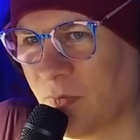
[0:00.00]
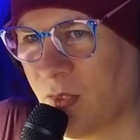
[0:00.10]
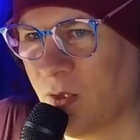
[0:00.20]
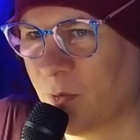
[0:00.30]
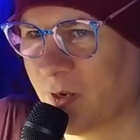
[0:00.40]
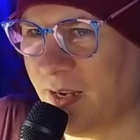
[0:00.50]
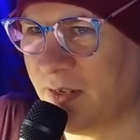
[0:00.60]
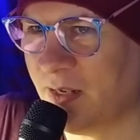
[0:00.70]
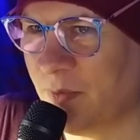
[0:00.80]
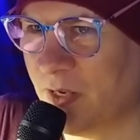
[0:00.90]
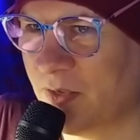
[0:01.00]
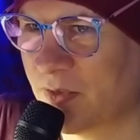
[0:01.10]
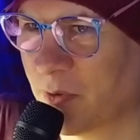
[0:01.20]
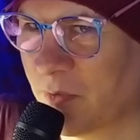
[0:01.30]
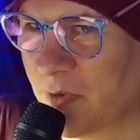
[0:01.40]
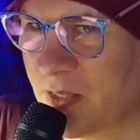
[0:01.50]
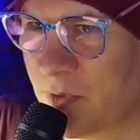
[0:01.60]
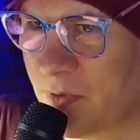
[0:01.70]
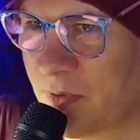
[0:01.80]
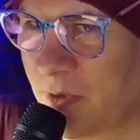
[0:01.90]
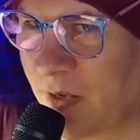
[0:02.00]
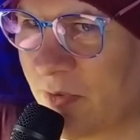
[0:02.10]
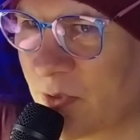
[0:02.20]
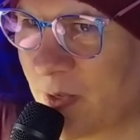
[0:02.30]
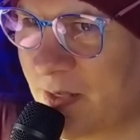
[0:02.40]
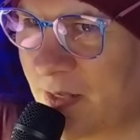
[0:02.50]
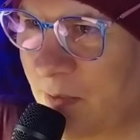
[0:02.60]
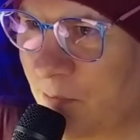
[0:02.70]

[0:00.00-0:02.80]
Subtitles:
Would 18 be so unreasonable, or even 20?